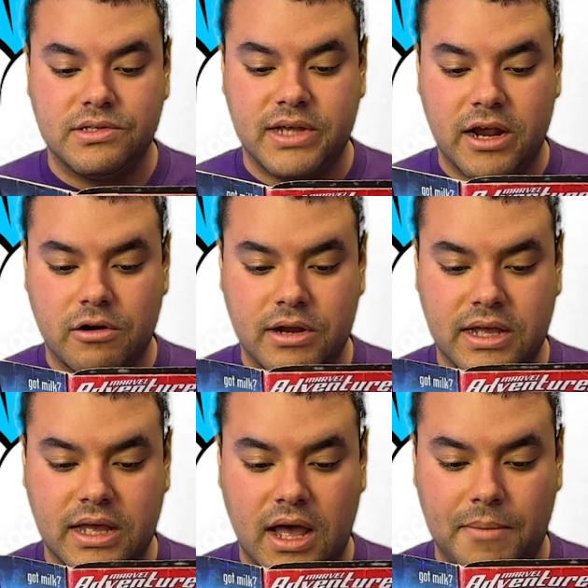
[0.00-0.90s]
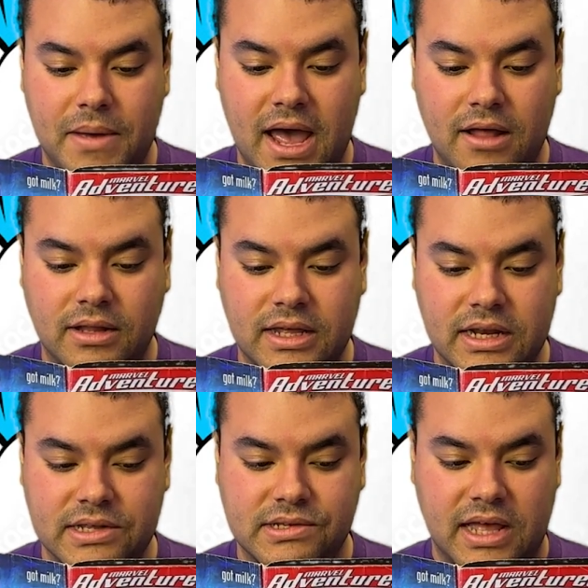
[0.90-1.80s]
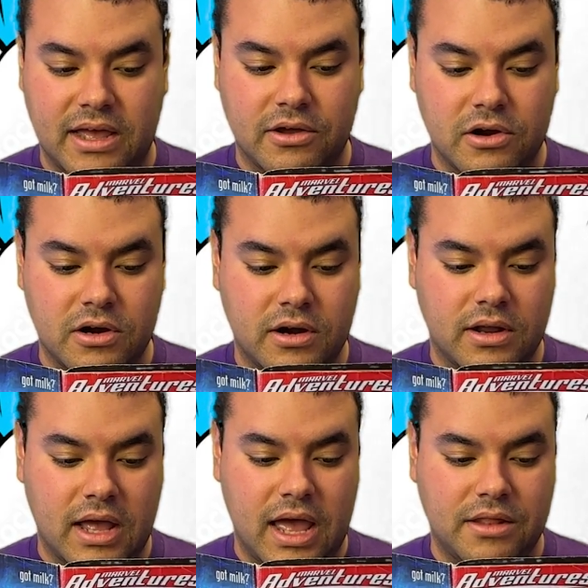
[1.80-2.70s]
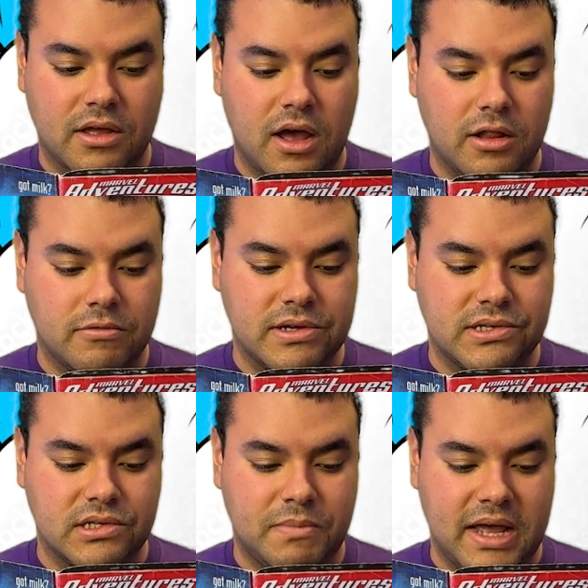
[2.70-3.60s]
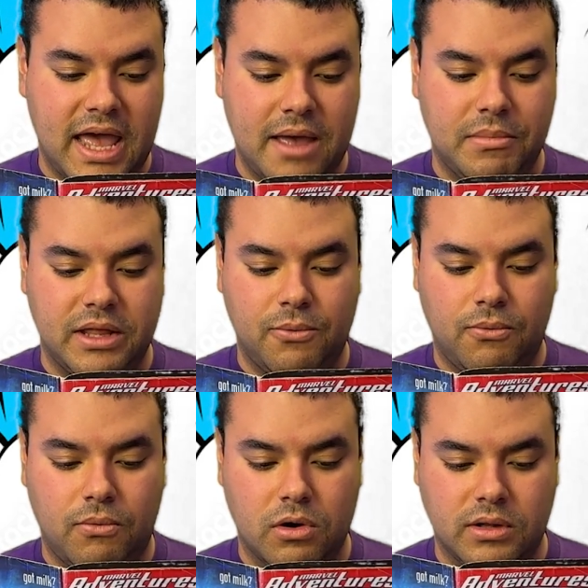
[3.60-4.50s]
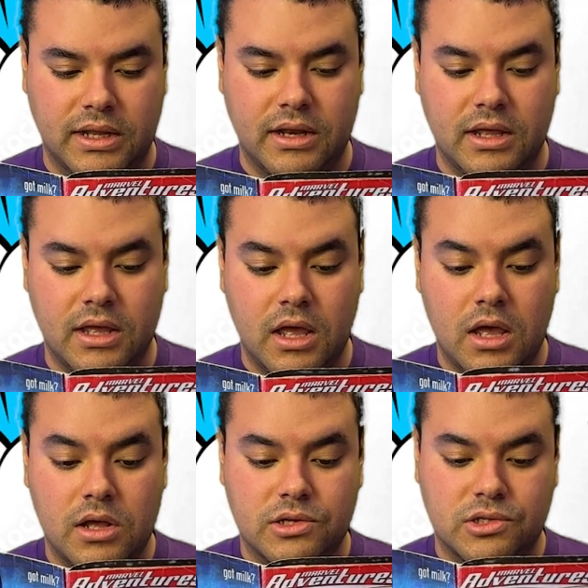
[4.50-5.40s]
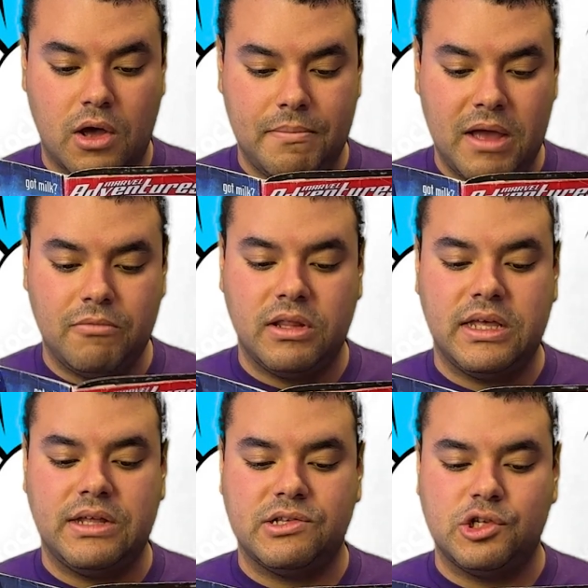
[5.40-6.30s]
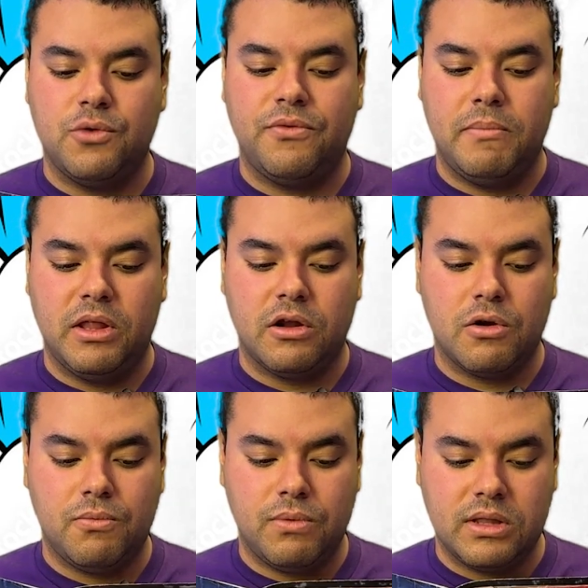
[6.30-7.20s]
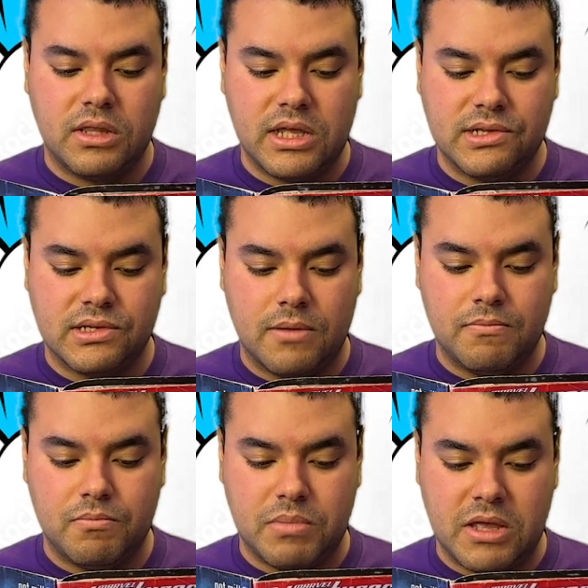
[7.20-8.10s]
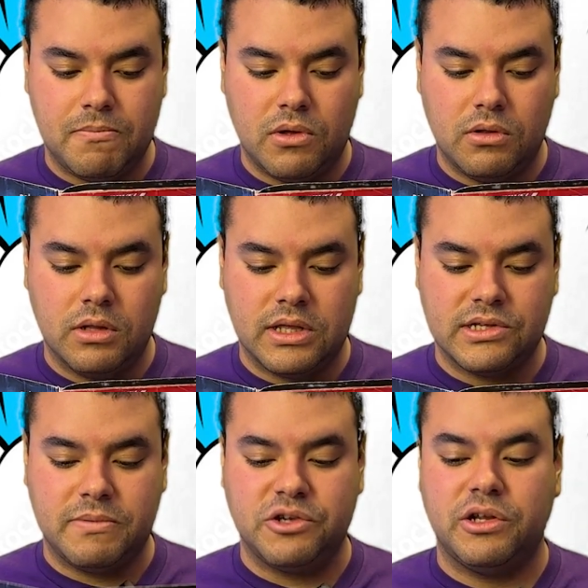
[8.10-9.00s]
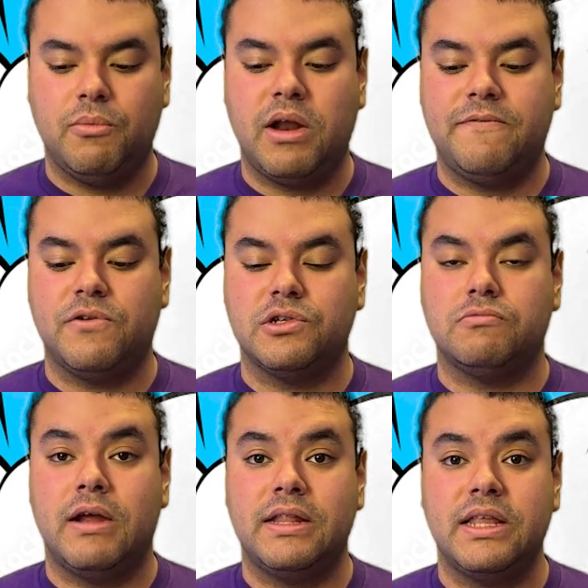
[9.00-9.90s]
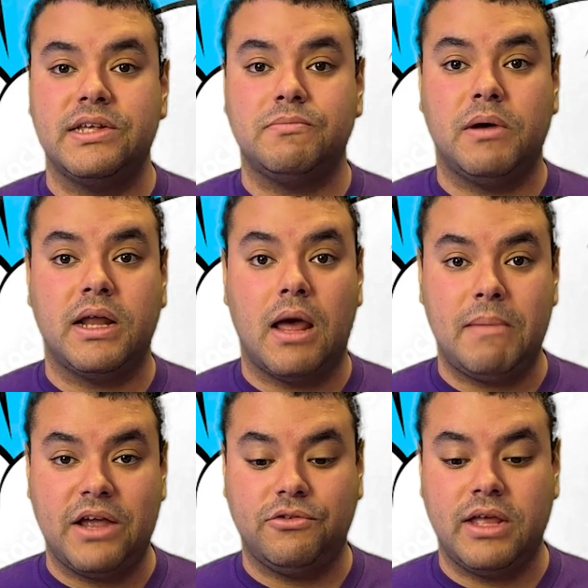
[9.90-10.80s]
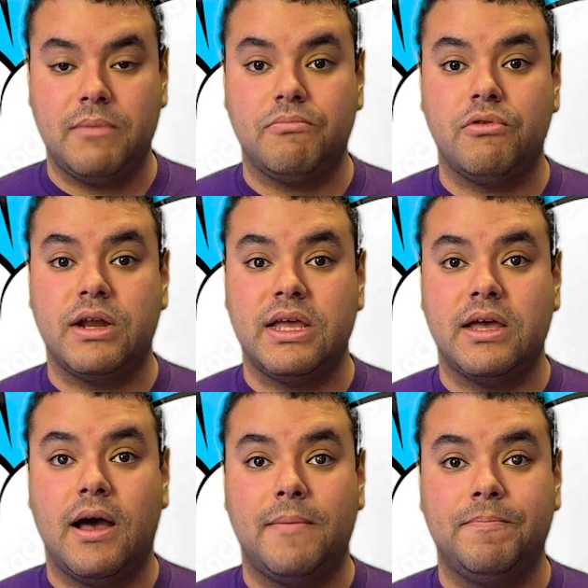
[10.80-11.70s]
Terry Pallett is the inker, and the colorist is by Emily Warland. So I'm not really too familiar with these people, especially when I first read this, but I'm actually pretty